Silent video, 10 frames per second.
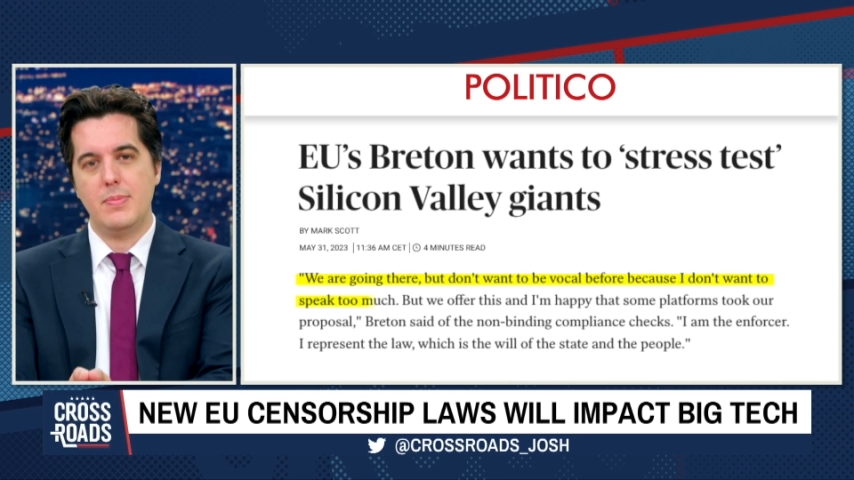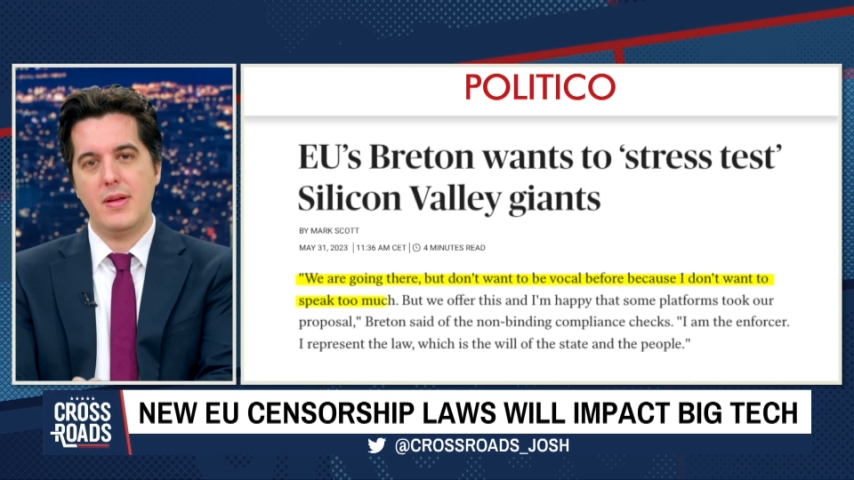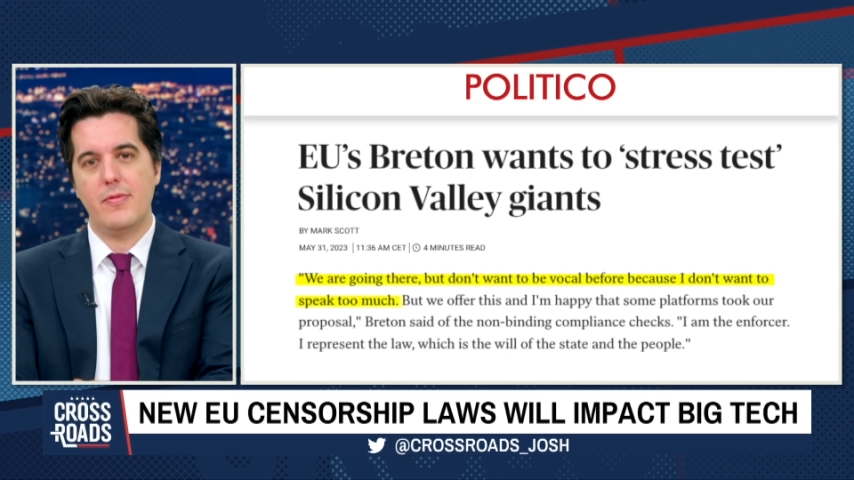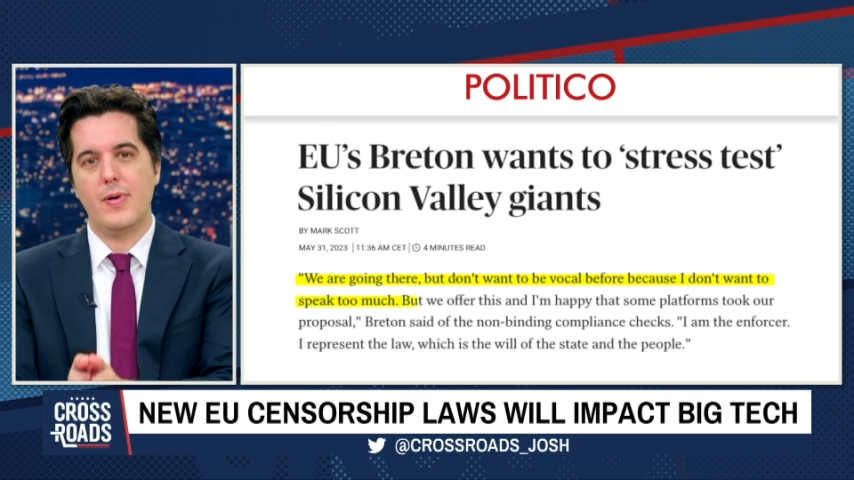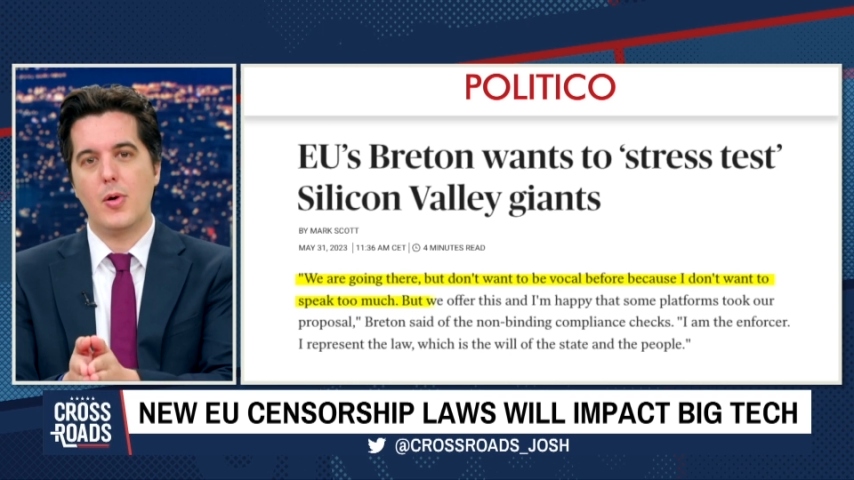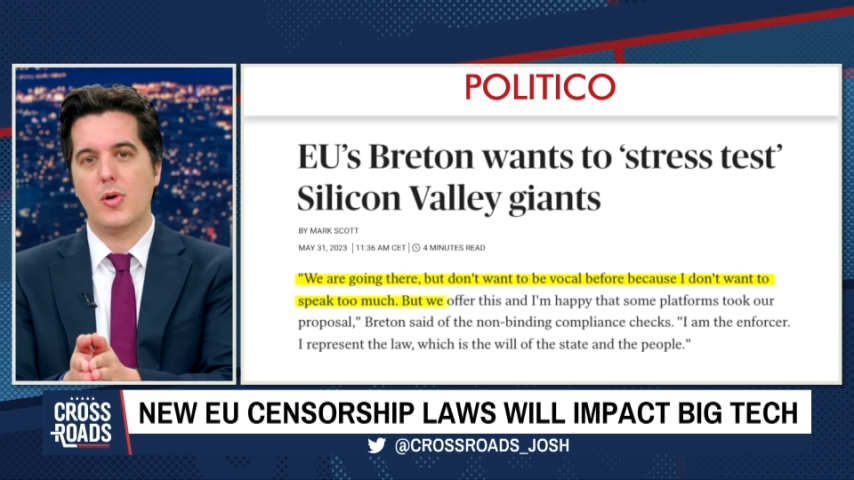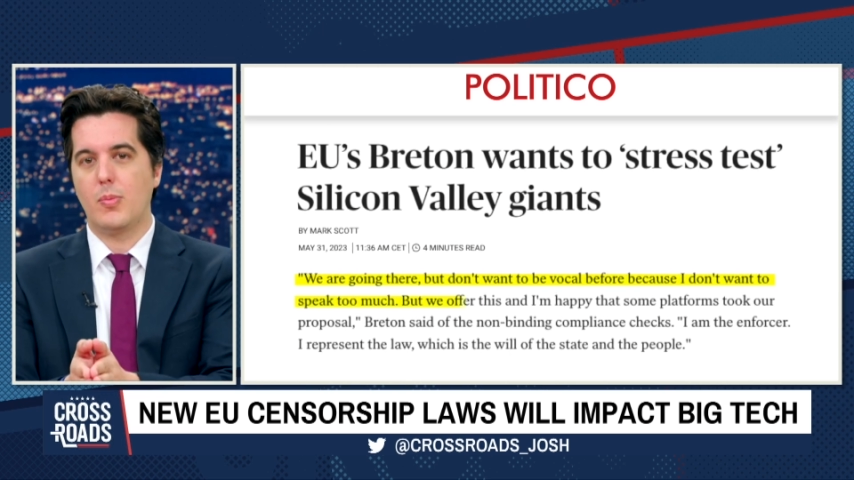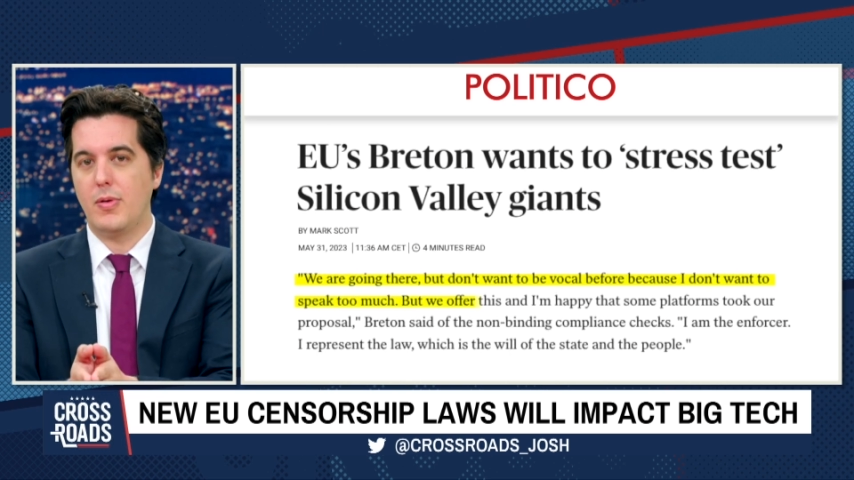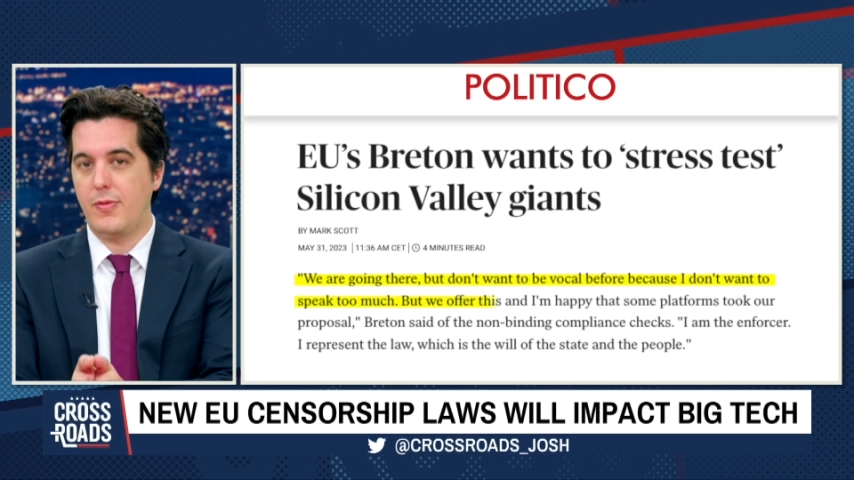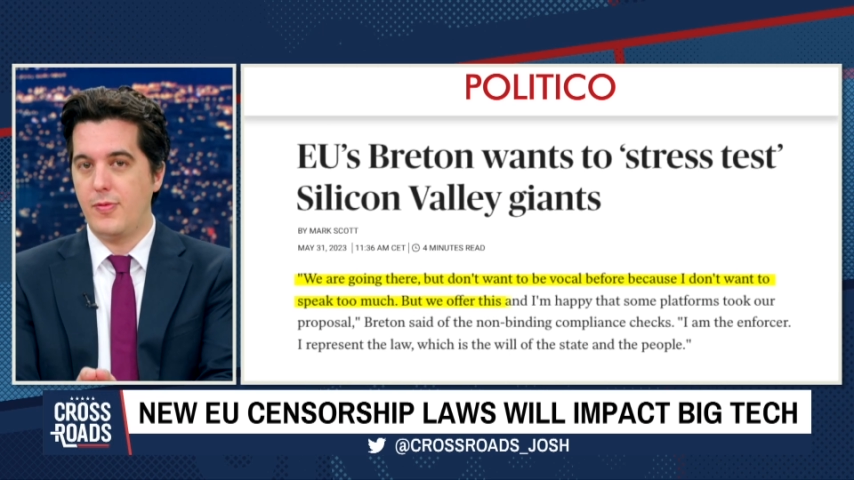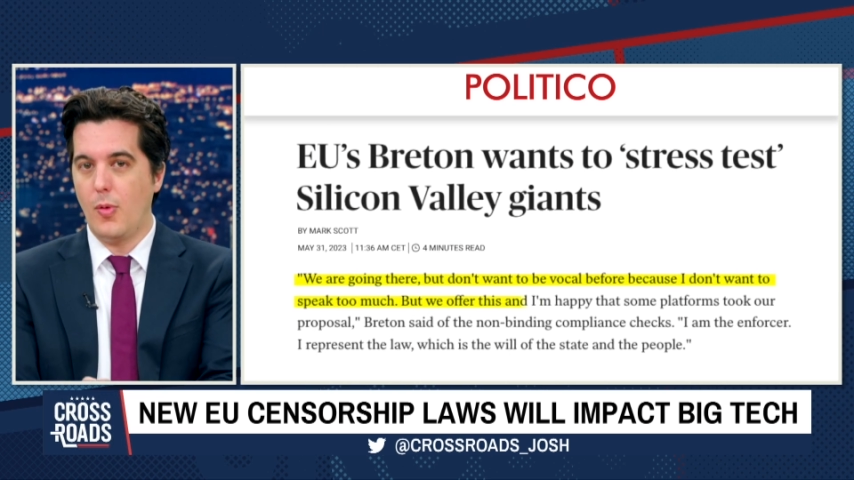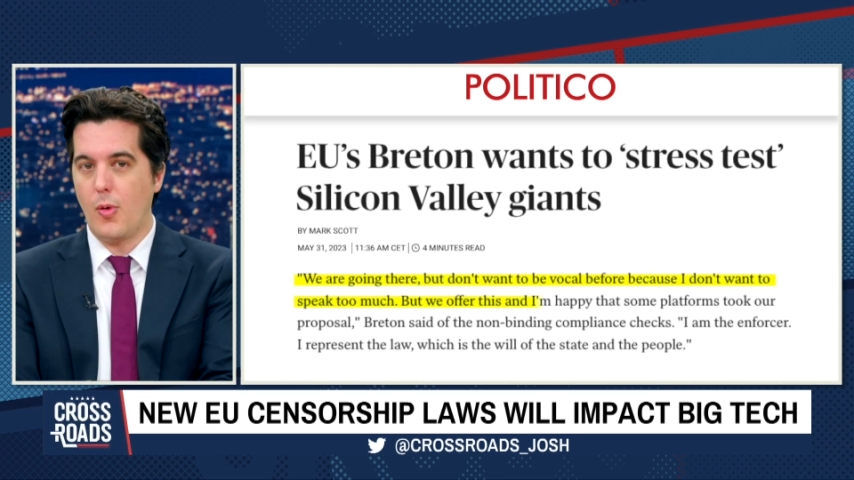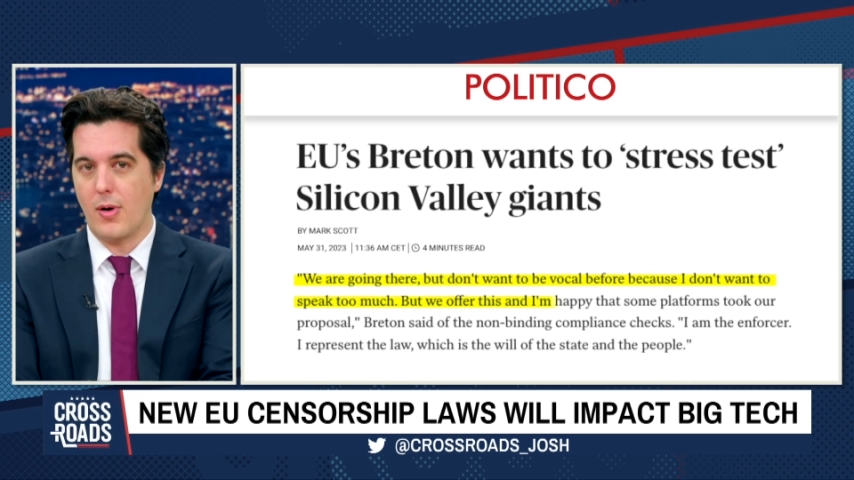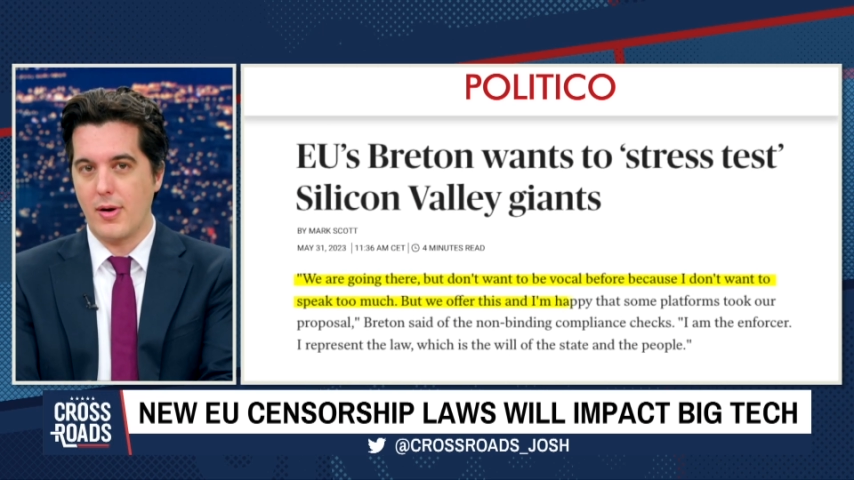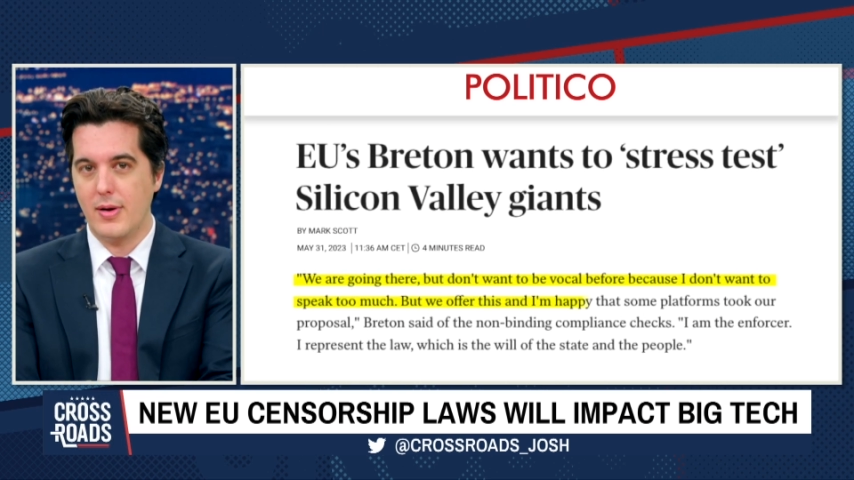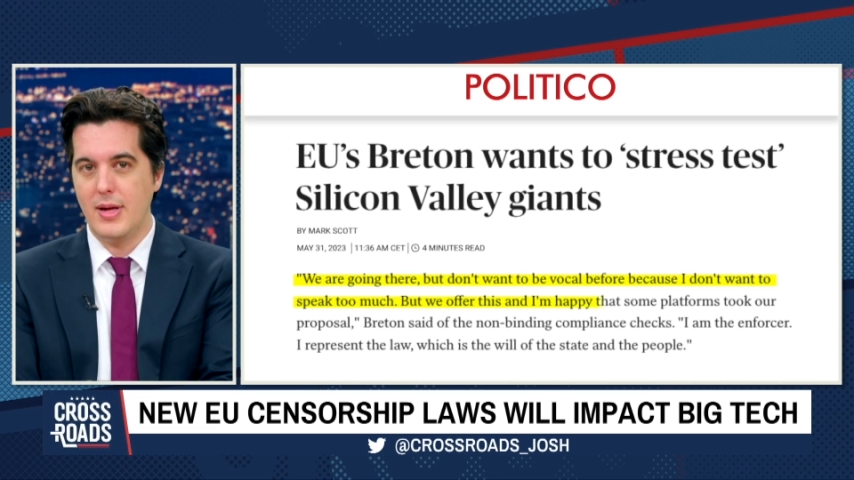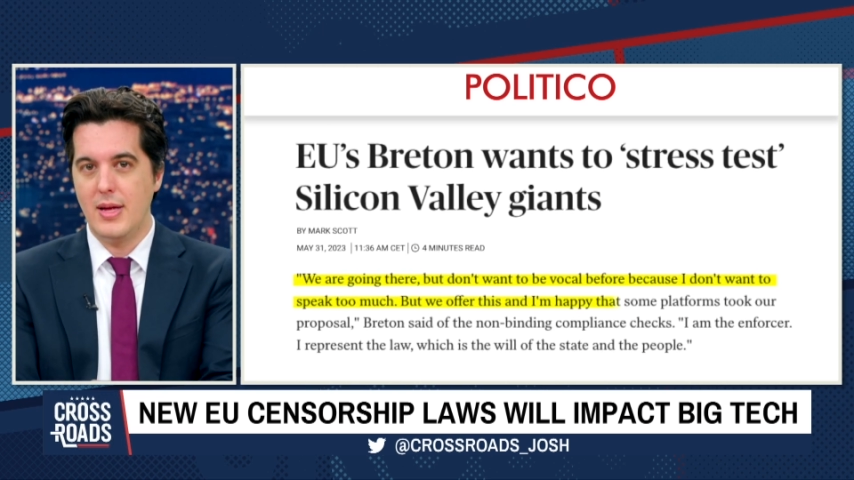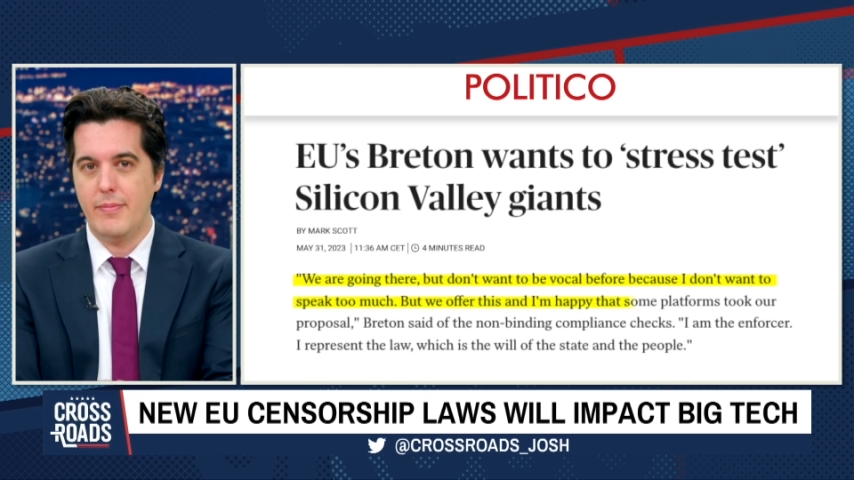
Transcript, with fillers: to be vocal before